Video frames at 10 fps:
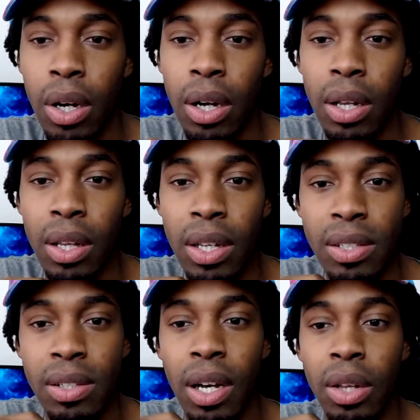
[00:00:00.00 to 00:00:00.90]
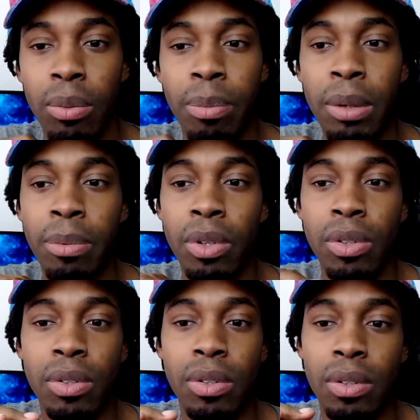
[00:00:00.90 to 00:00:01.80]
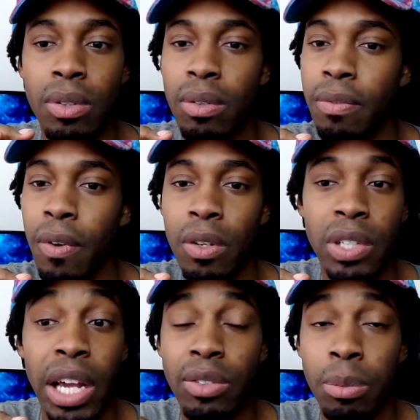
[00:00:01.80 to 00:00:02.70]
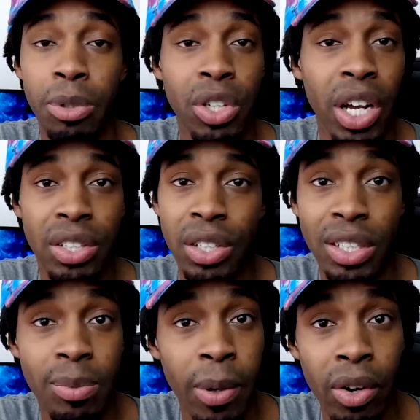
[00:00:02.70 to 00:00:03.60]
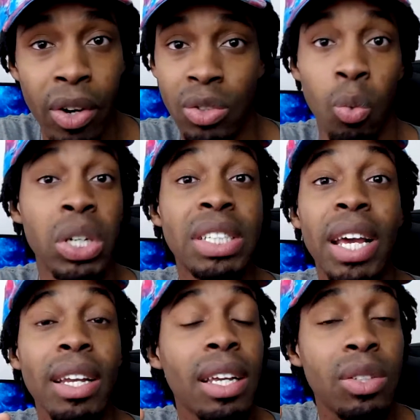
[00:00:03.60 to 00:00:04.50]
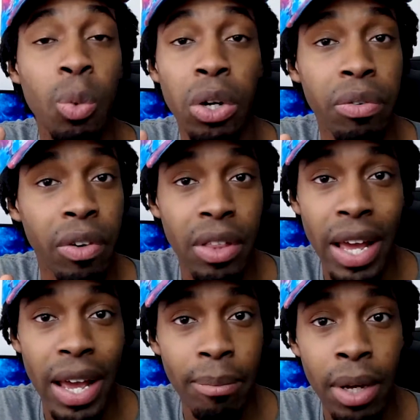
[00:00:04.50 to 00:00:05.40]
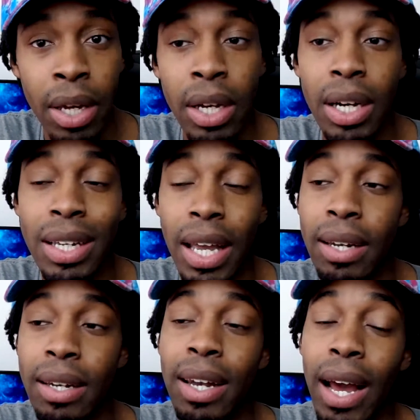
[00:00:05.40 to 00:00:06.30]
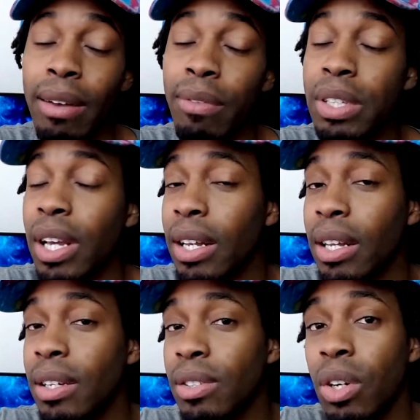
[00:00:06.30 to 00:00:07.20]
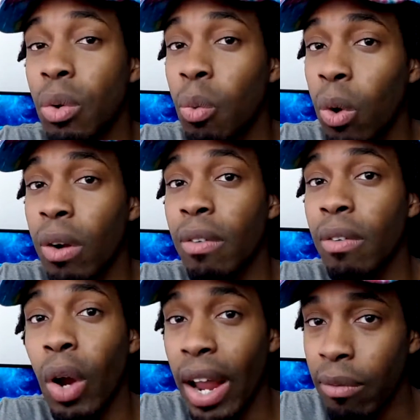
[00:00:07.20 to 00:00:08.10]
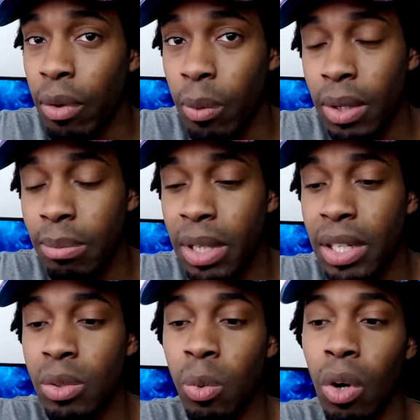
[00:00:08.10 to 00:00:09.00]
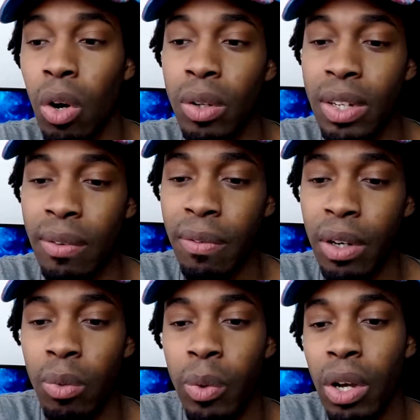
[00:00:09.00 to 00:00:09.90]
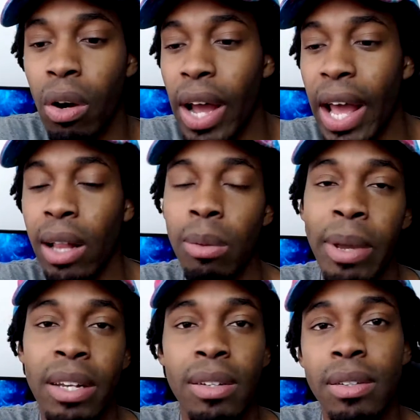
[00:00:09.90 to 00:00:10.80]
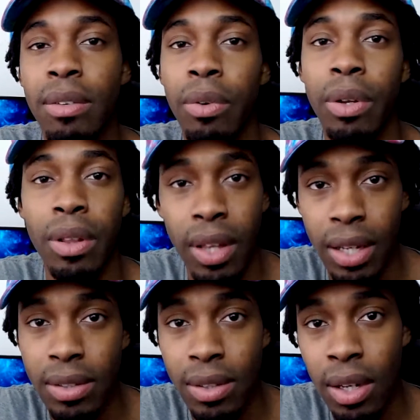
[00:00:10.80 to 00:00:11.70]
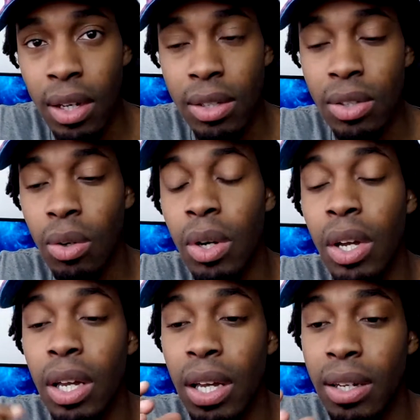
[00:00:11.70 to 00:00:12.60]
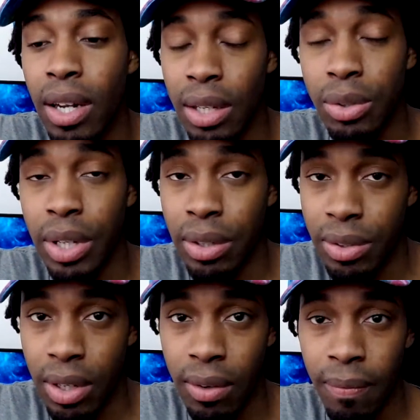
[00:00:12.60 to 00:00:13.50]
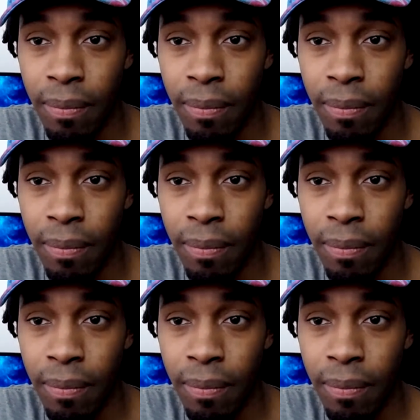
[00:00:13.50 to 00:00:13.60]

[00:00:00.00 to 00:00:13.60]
listen to other people's first astral projection experience, what techniques worked for them. Again, not every technique is going to work for everyone because we're all different. We all acclimate to different things. So indoctrinate yourself.